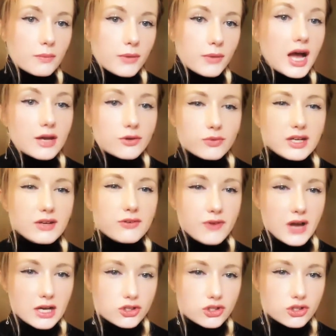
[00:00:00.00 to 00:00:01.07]
can't really
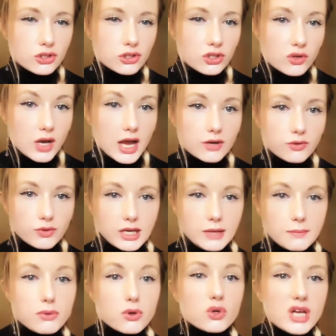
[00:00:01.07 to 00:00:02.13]
function, you can't
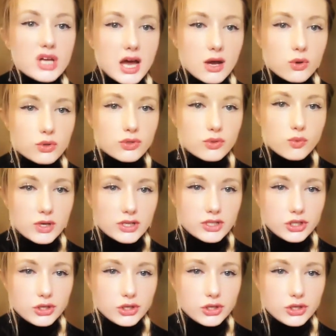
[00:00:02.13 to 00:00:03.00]
really put out what